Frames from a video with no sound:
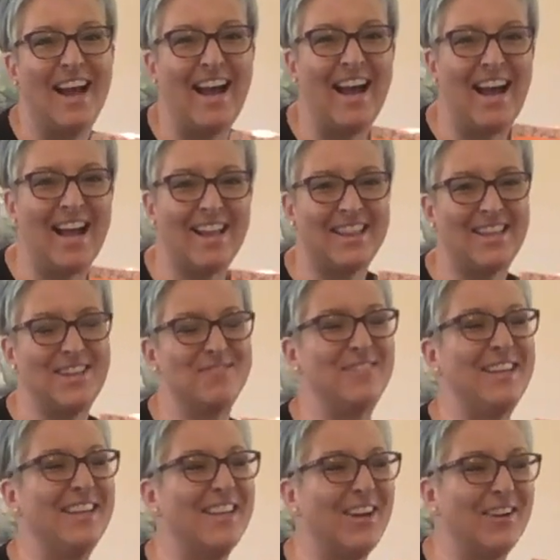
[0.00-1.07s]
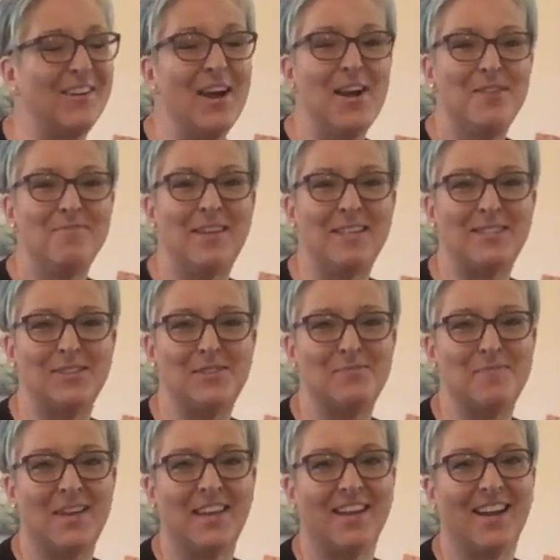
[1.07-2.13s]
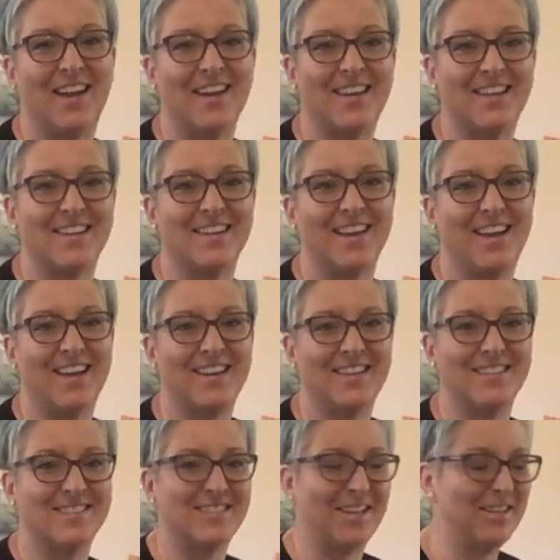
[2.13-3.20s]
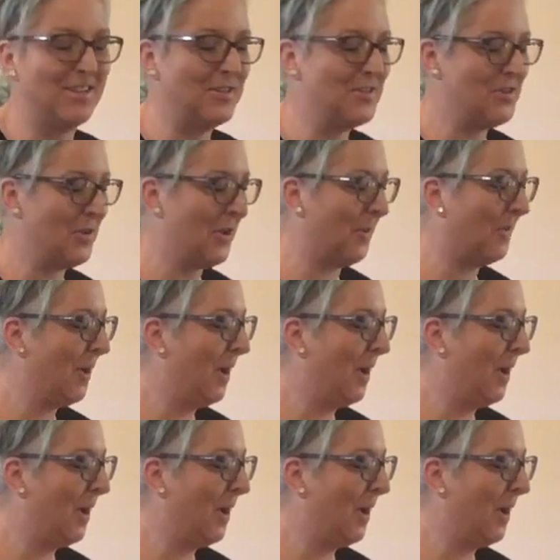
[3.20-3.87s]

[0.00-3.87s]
Let me know, message me and I can send it to you.